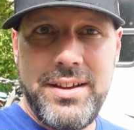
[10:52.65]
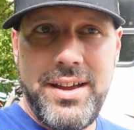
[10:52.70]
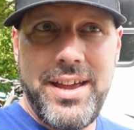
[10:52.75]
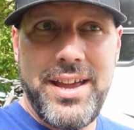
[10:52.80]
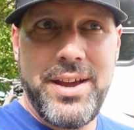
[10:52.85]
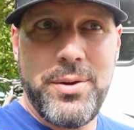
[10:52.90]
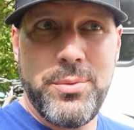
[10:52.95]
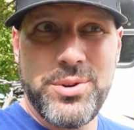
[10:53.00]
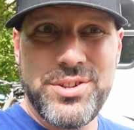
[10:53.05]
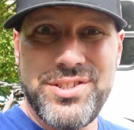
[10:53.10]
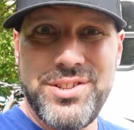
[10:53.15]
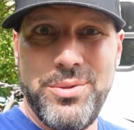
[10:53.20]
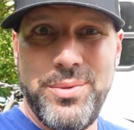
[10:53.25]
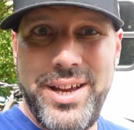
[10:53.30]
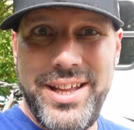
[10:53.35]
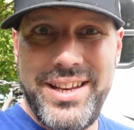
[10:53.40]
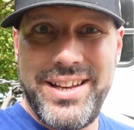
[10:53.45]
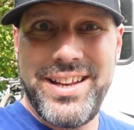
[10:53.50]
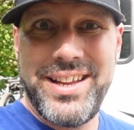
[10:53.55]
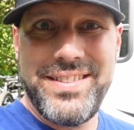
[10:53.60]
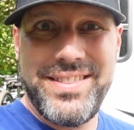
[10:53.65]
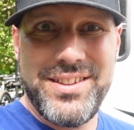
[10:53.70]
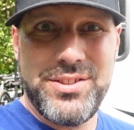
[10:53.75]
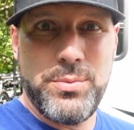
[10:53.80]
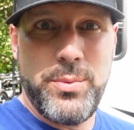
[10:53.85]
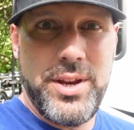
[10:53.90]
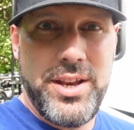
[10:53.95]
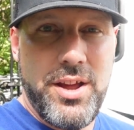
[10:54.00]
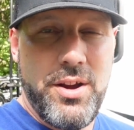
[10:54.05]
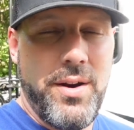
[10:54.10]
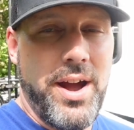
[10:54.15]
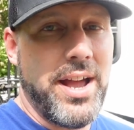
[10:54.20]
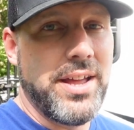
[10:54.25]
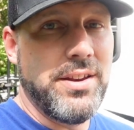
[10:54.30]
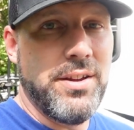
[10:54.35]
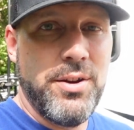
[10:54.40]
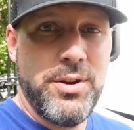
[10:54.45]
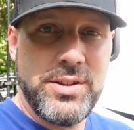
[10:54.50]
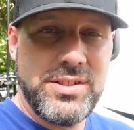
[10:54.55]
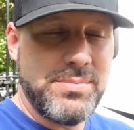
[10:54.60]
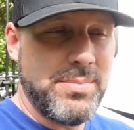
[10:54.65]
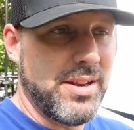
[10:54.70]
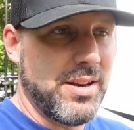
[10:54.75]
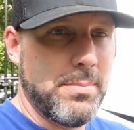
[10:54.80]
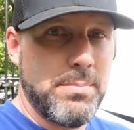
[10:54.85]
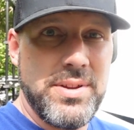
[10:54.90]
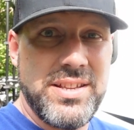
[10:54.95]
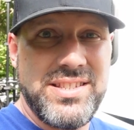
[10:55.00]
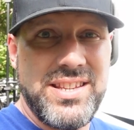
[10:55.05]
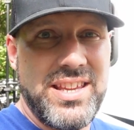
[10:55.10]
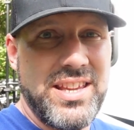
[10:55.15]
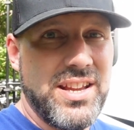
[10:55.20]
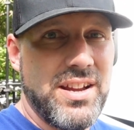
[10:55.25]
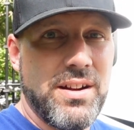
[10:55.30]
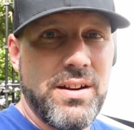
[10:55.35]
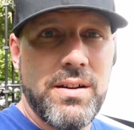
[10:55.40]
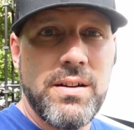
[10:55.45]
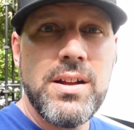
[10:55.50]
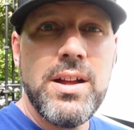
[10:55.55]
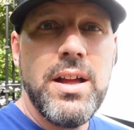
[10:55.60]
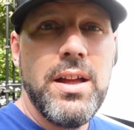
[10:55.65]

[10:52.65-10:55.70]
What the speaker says: and we're still waiting to get this window. I know it's been a busy year.